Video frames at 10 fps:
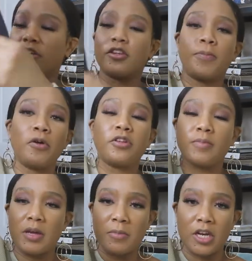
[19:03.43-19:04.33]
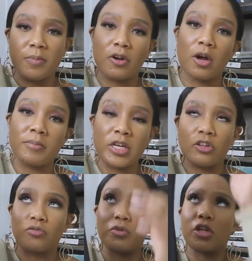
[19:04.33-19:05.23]
It's supposed to be a midi, but on me
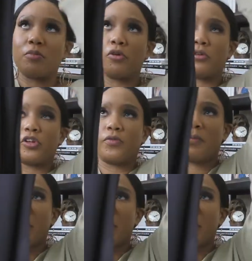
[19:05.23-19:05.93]
it's really more so